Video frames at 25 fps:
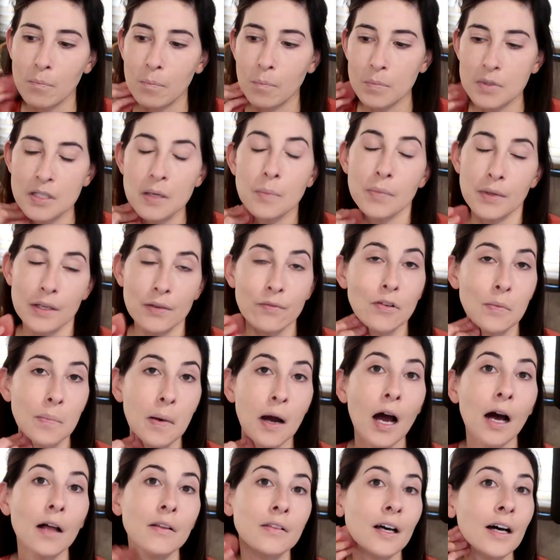something for
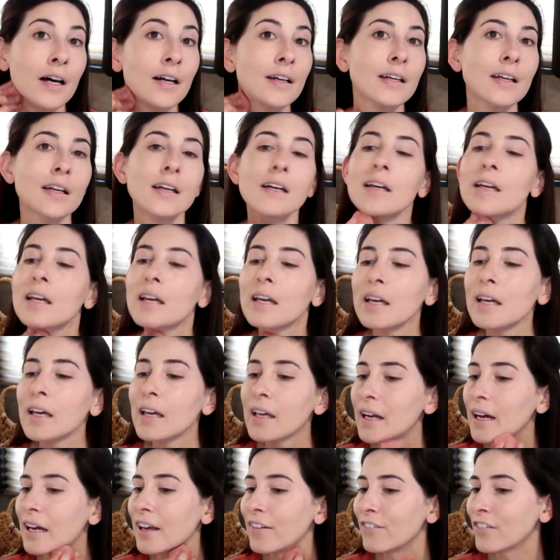potluck,
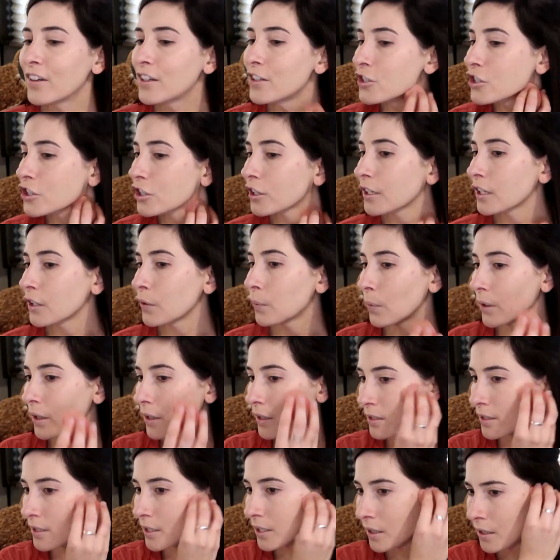and I eventually
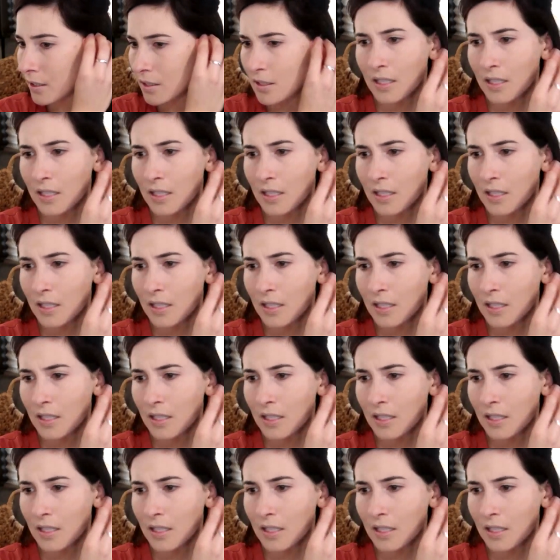went,